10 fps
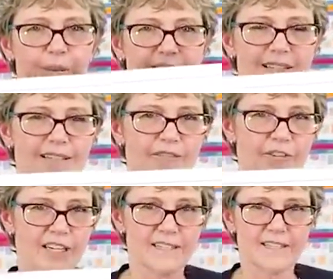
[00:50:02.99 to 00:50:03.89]
this
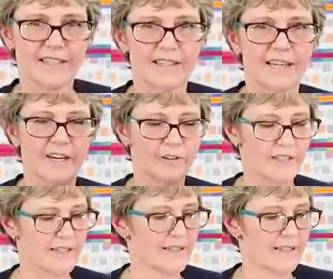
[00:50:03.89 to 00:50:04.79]
fits in there.
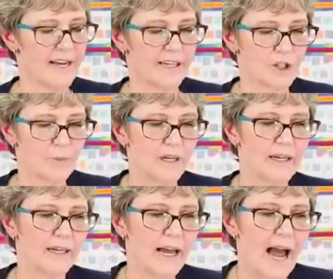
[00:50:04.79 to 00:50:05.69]
This is an H P.